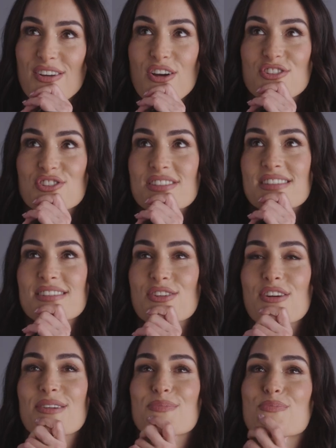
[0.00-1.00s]
Gosh, this is
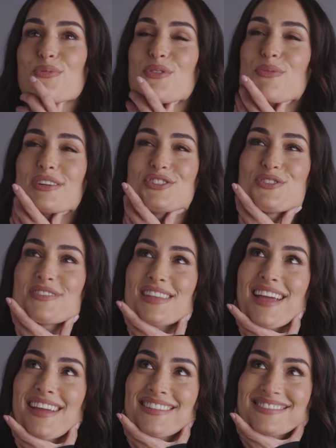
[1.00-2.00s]
hard. Brie, what'd you
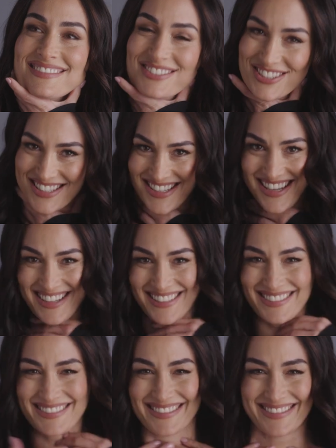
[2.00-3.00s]
say? Just
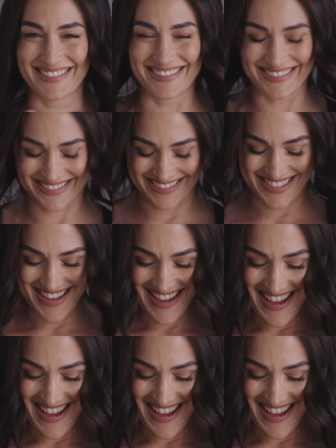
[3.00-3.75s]
kidding.